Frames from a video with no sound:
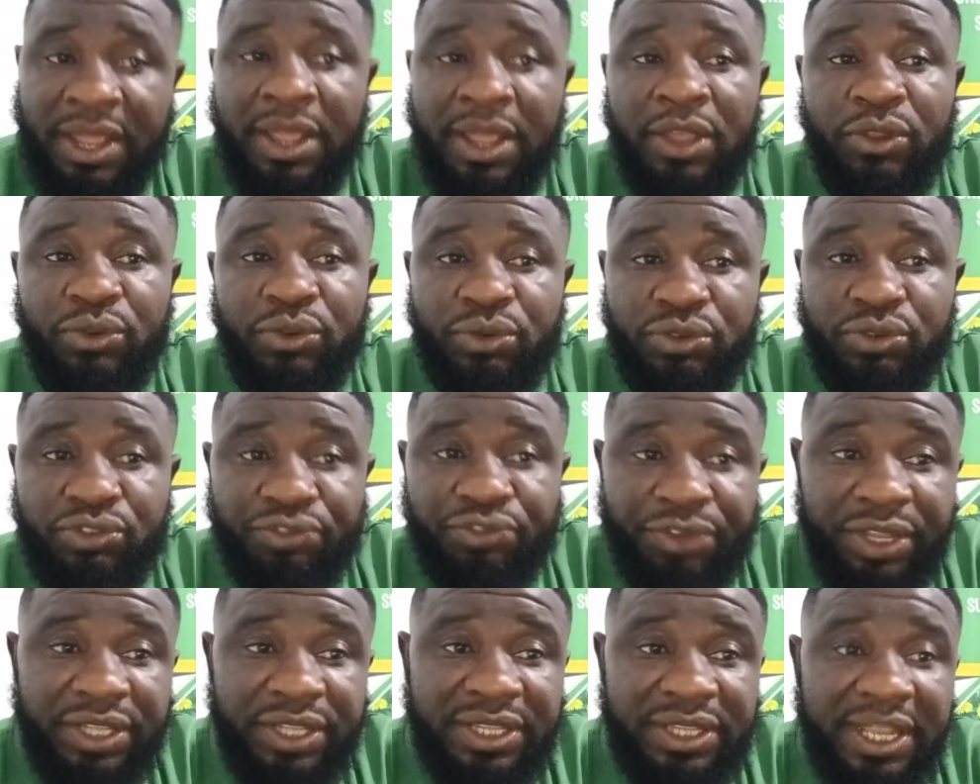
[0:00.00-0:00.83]
you
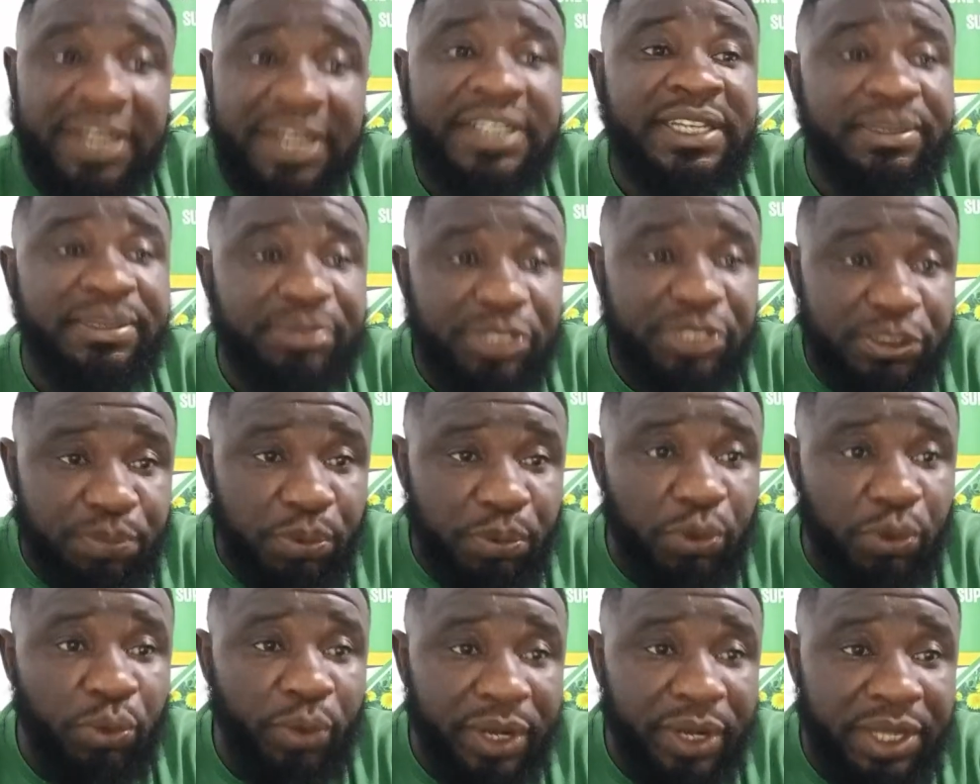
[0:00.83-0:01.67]
drink 10
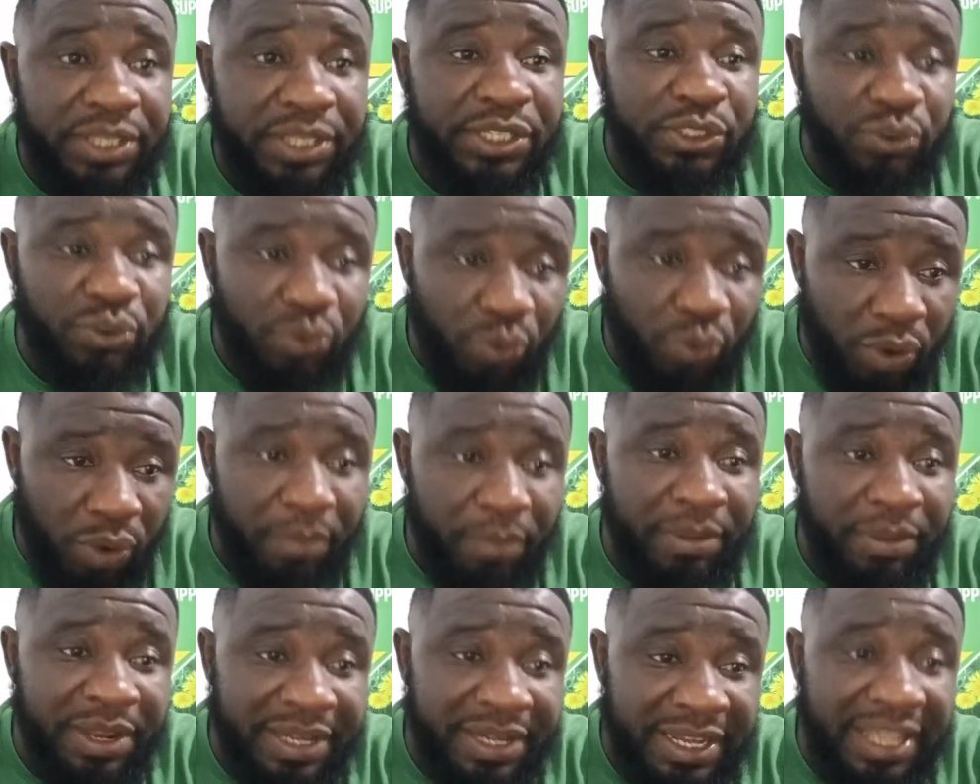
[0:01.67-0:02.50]
tablespoons when it is
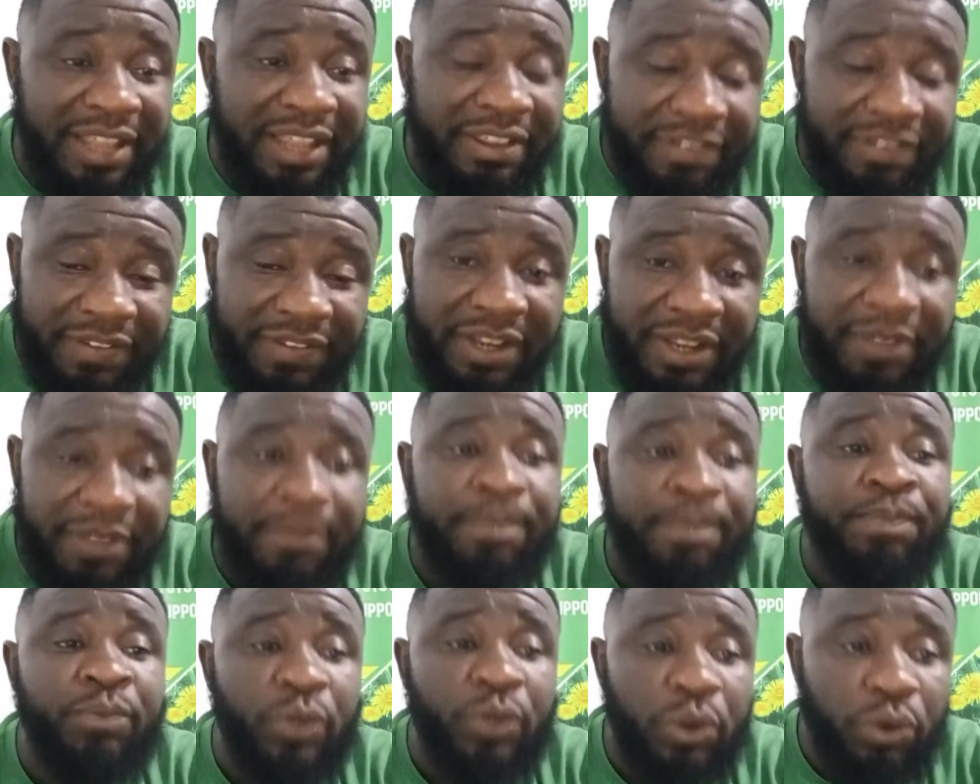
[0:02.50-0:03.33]
warm. In the evening,
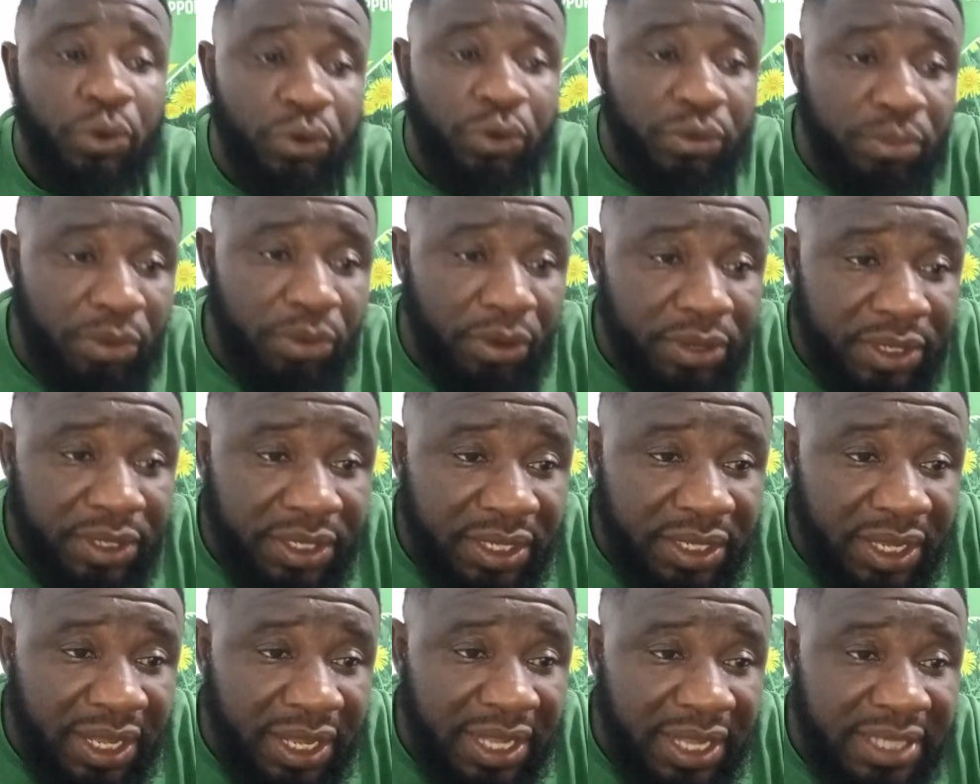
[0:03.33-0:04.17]
good
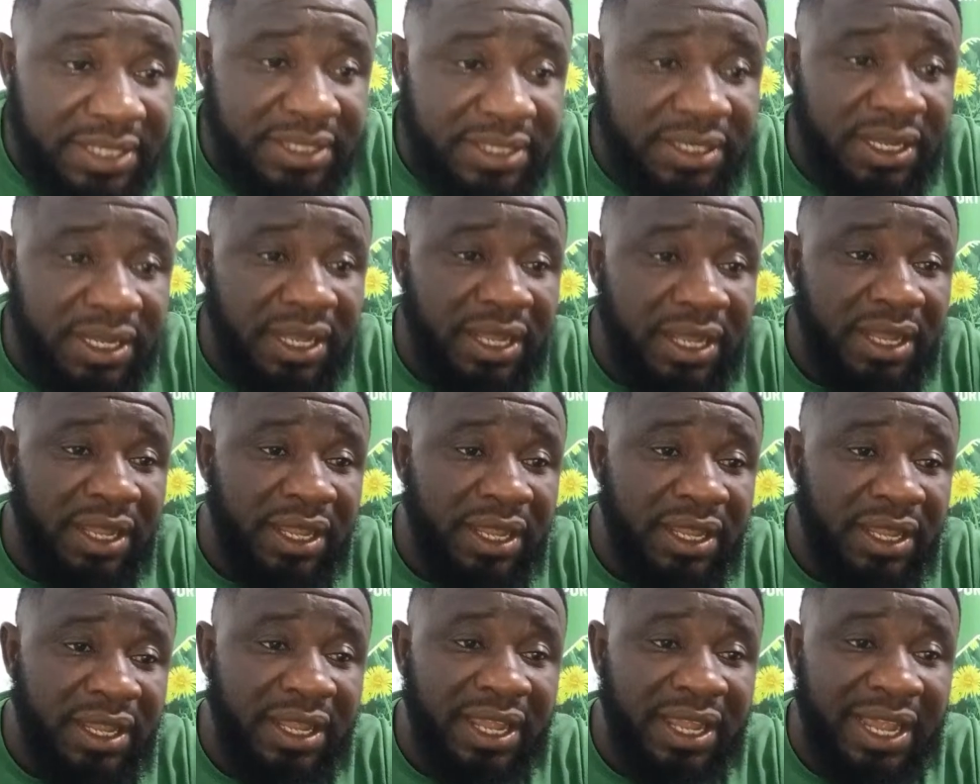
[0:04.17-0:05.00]
morning,
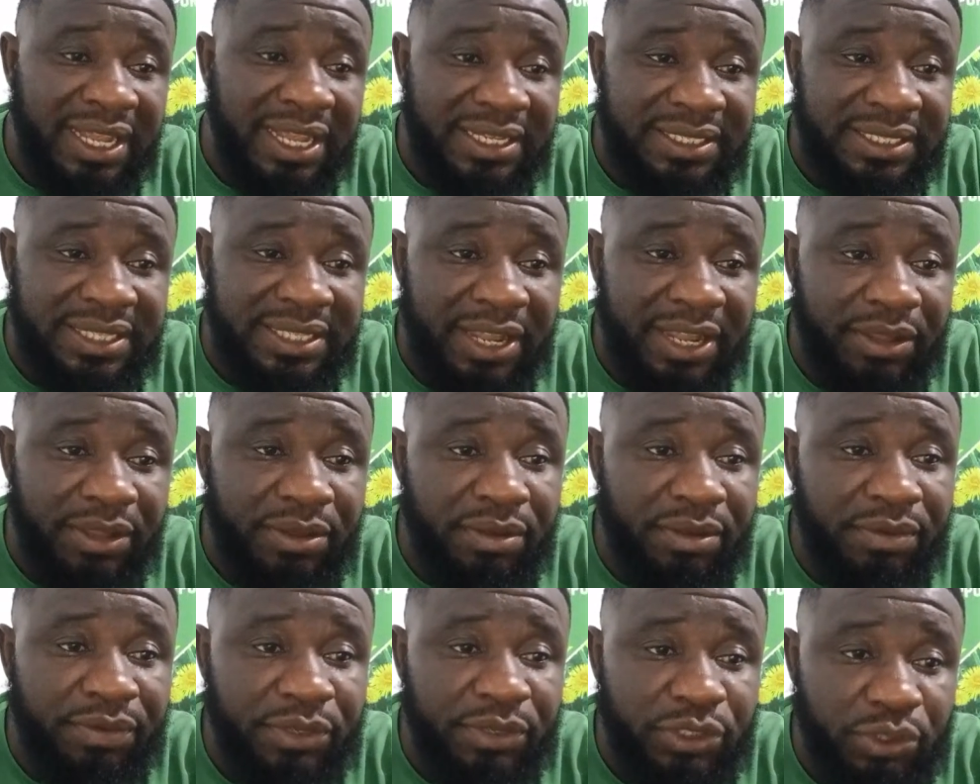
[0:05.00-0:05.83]
SAS. Thank
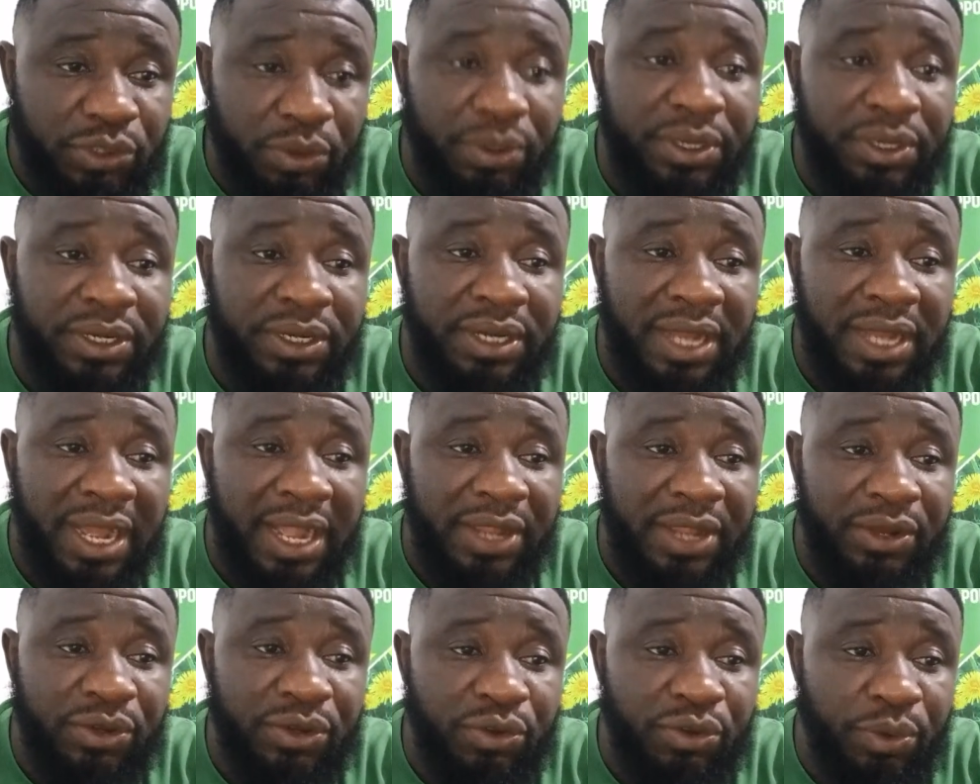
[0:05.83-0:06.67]
you for joining. How
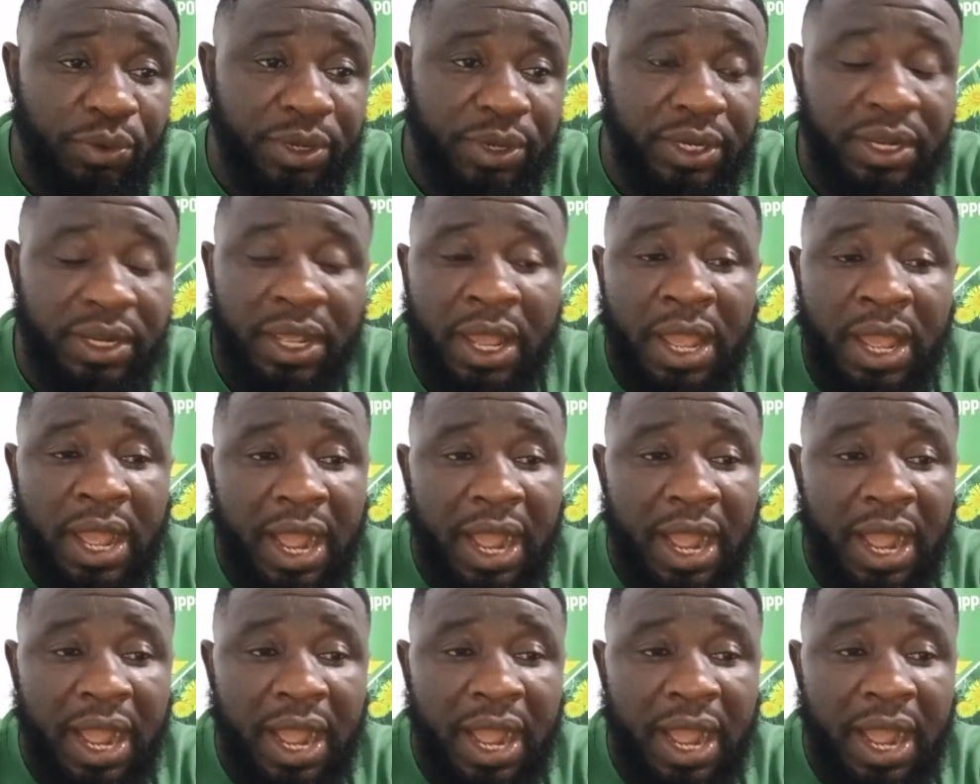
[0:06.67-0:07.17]
are you doing?